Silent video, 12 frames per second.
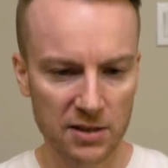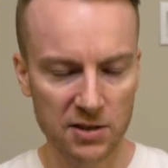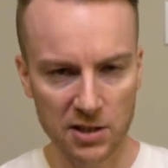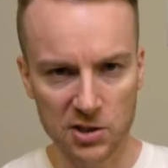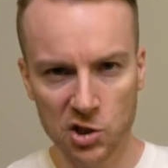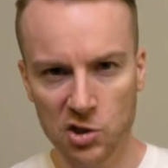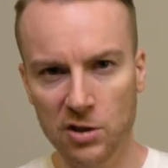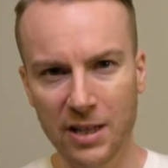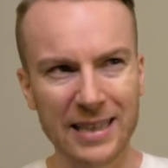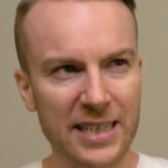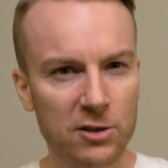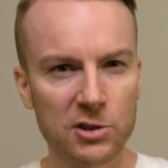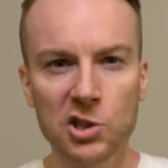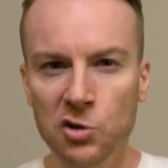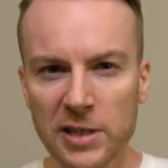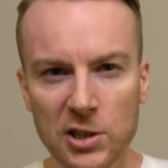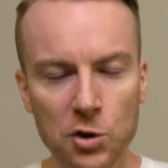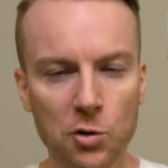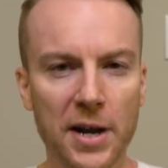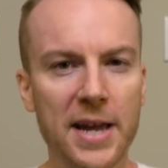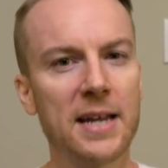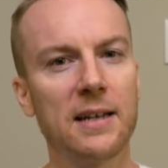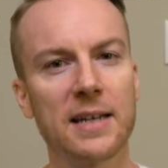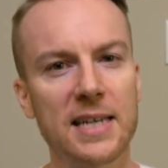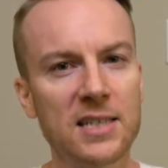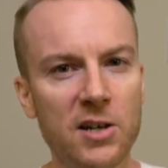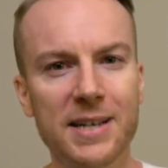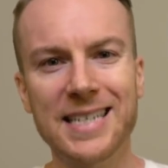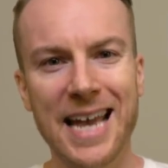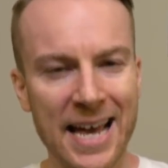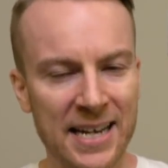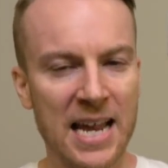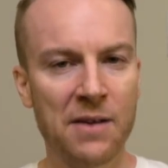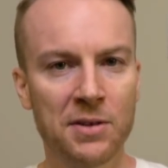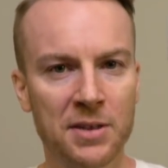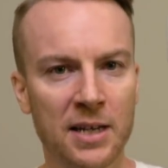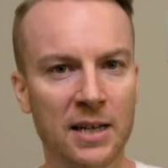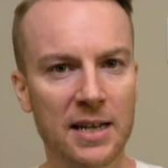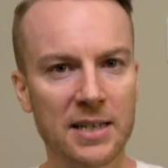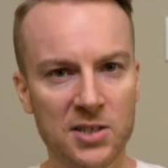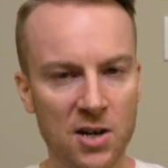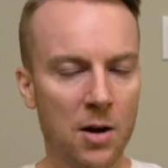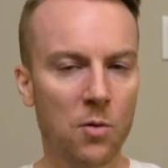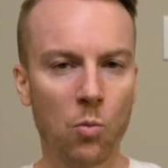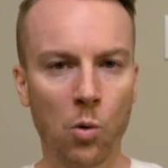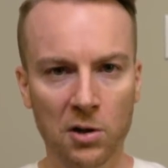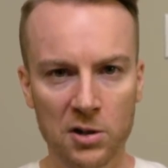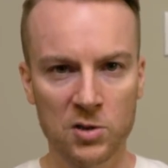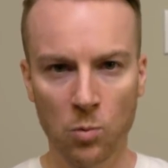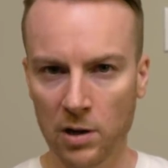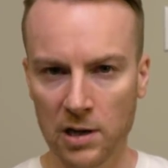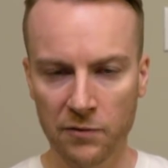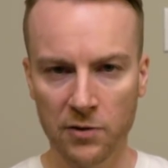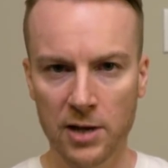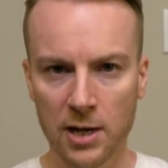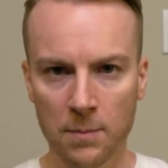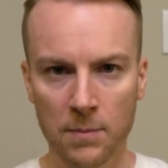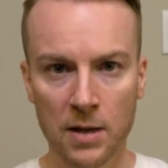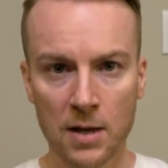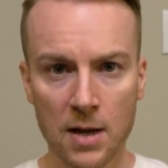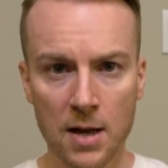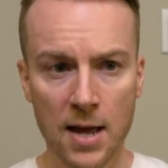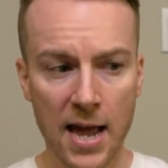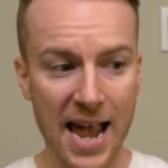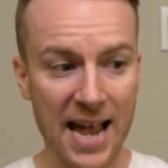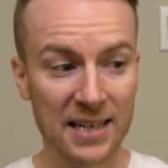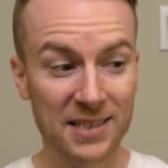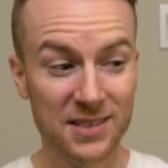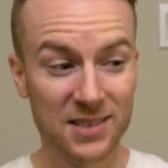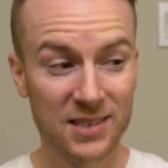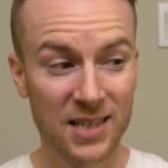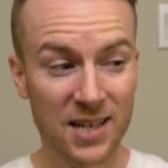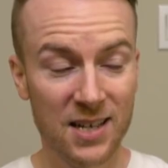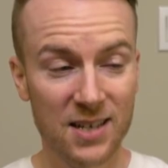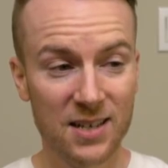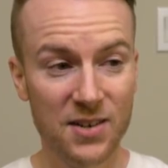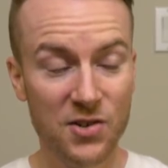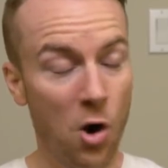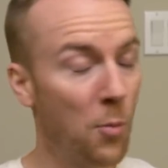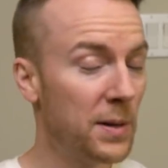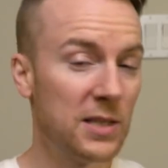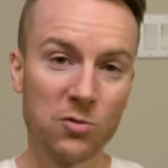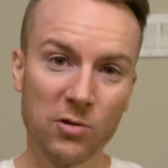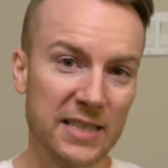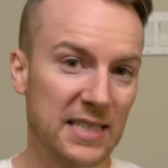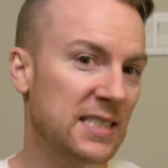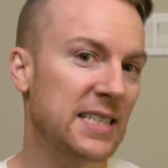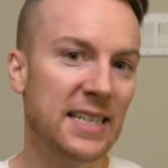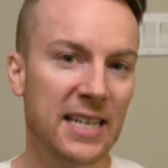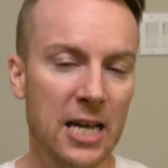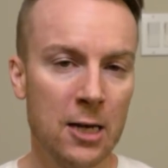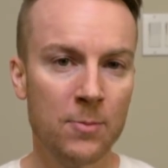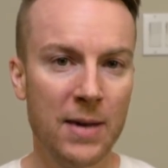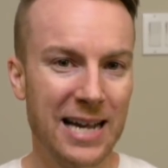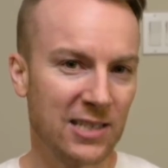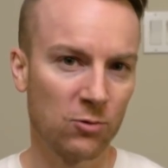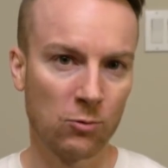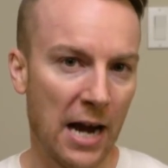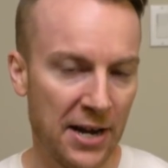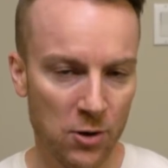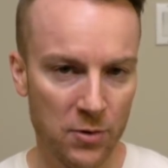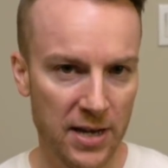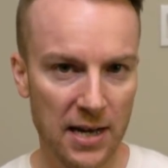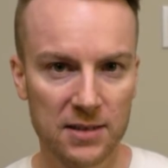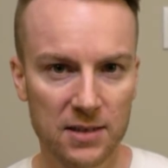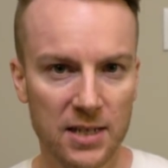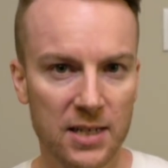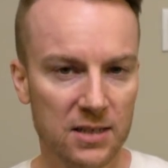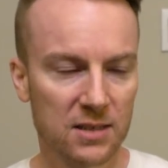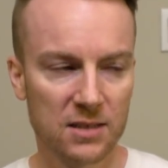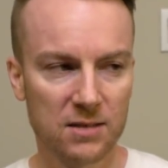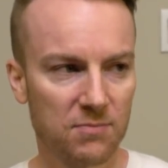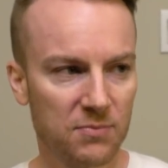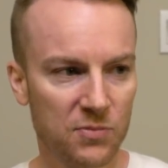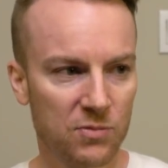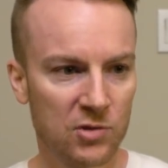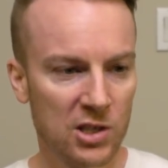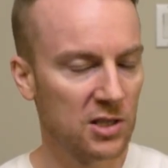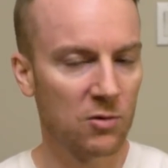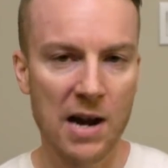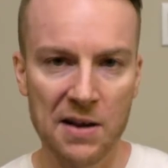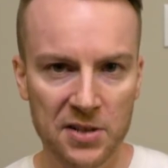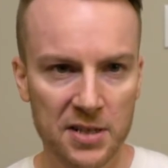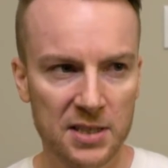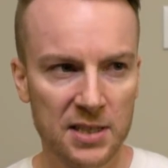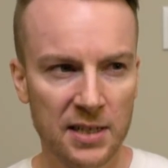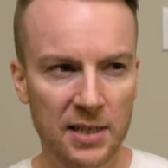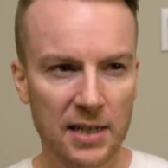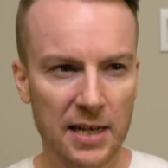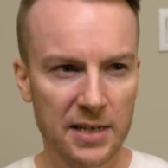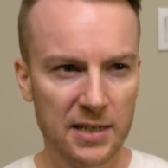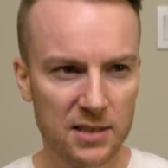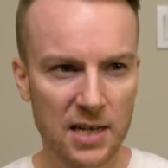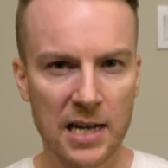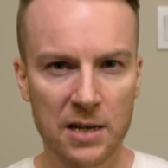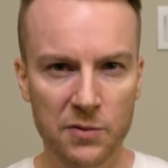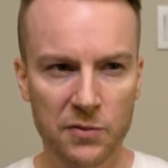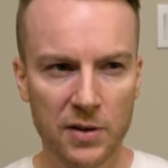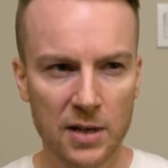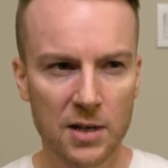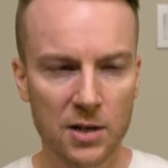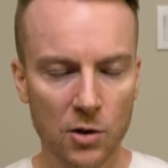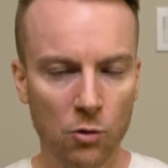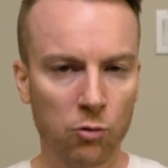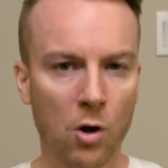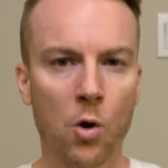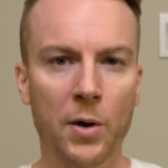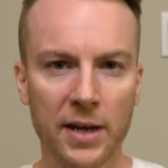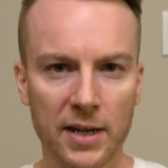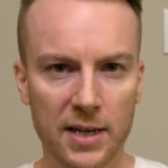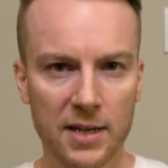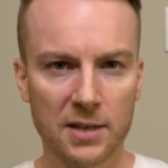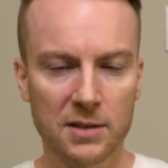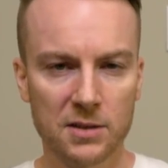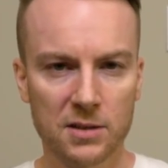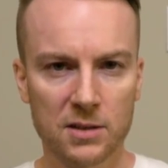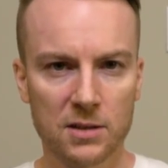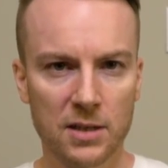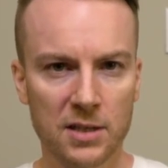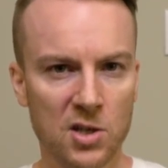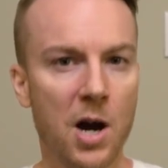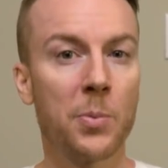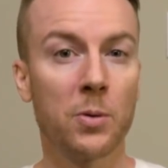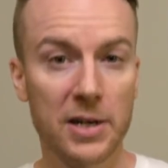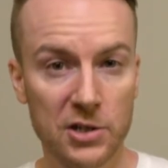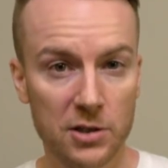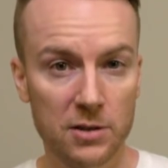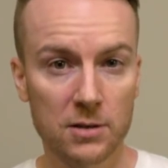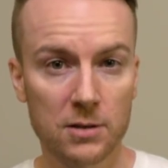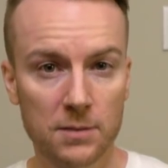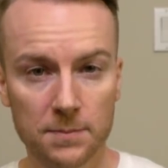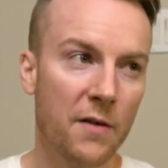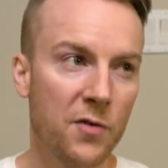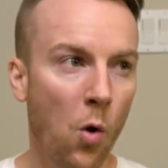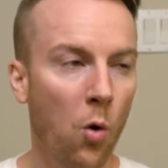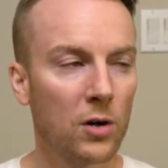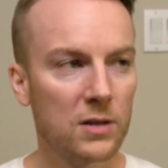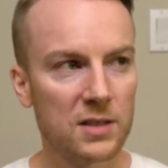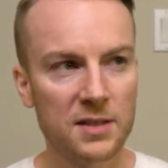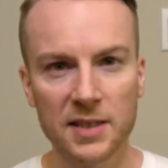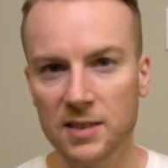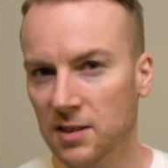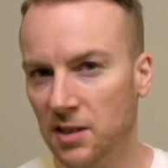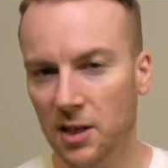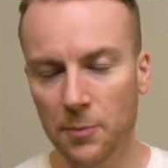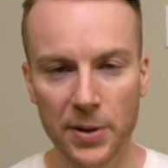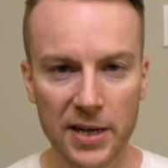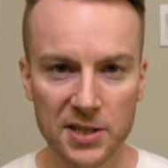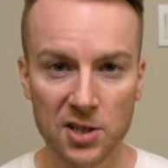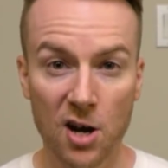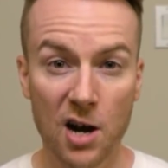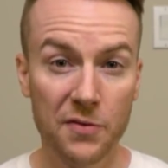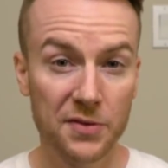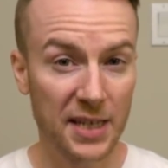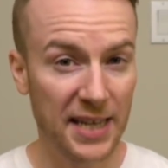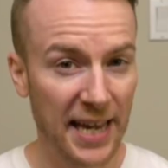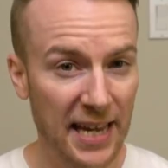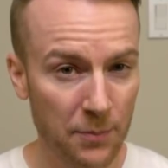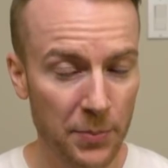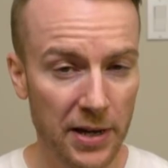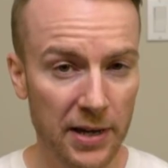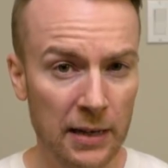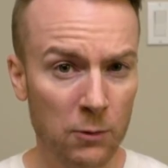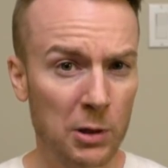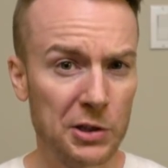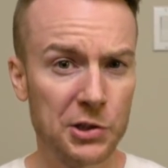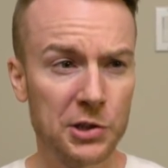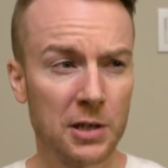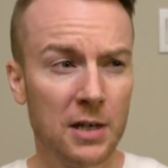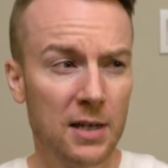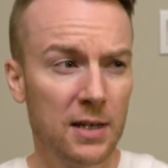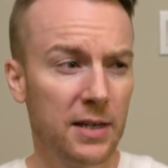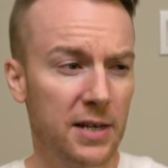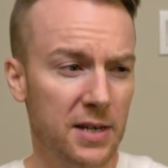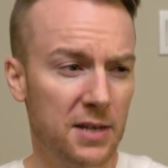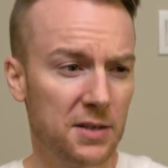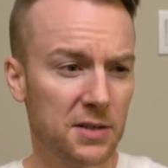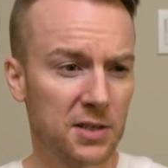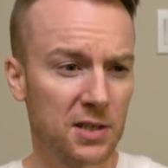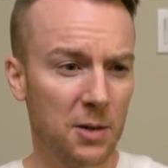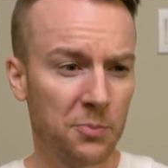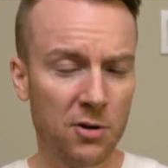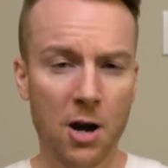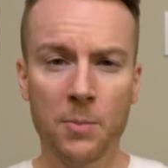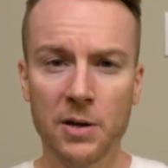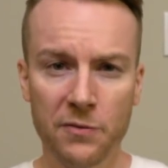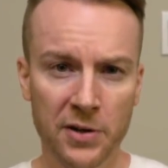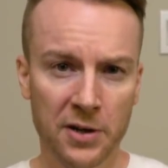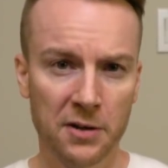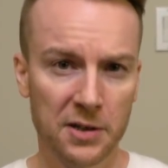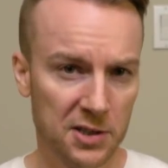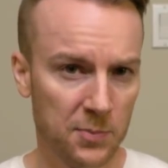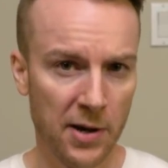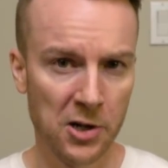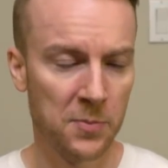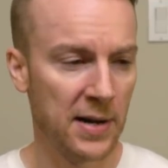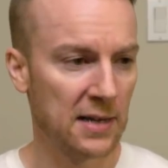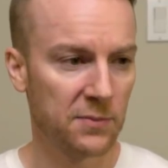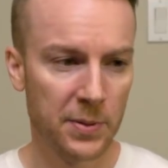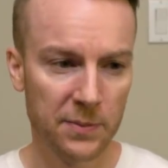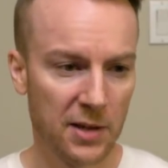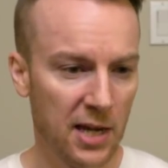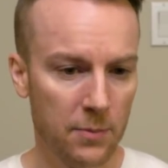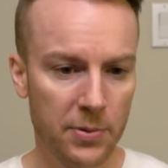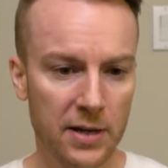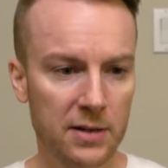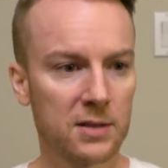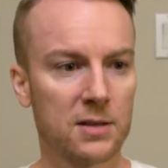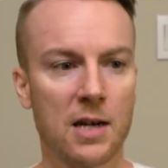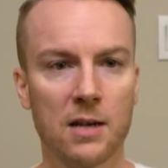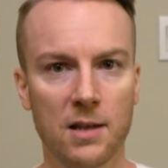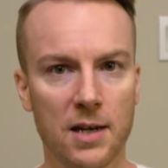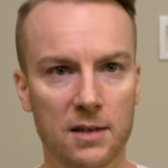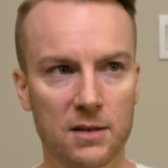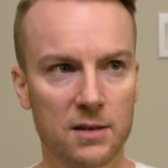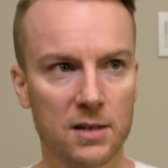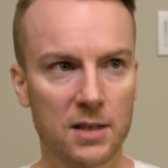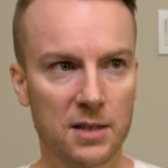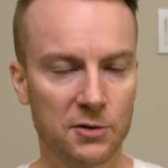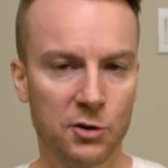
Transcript: this illegal street trade. Like, he's got his hand in everything, and he's got workers working for him, and nobody's really seen him as Rhino yet. He's just arrived to the city, and he's kind of growing his operations. Of course, this is going to piss off the Kingpin, which is a prominent figure in Spider-Man. Kingpin is kind of like the